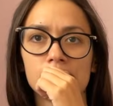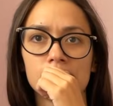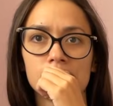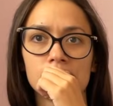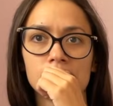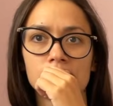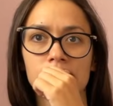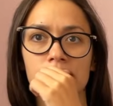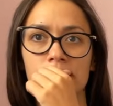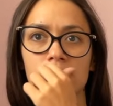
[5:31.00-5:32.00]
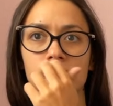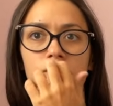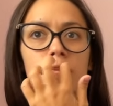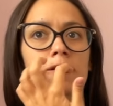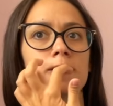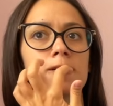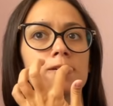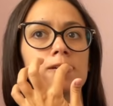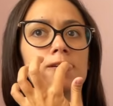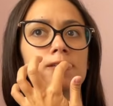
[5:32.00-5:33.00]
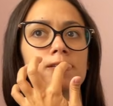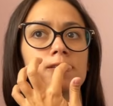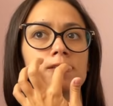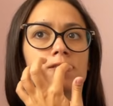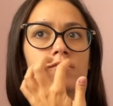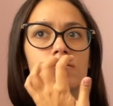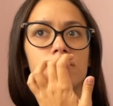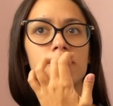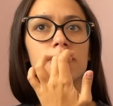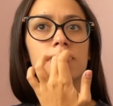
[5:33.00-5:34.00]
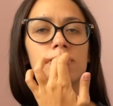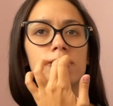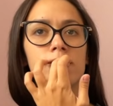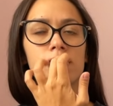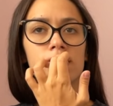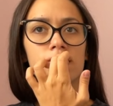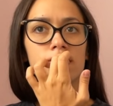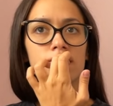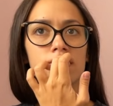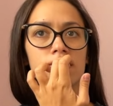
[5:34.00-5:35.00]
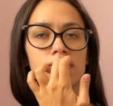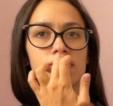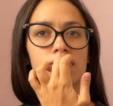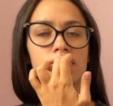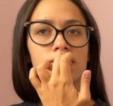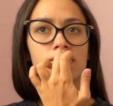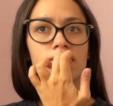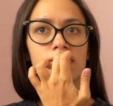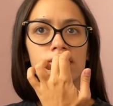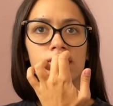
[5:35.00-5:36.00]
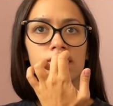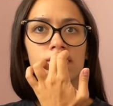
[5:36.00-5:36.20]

(silent)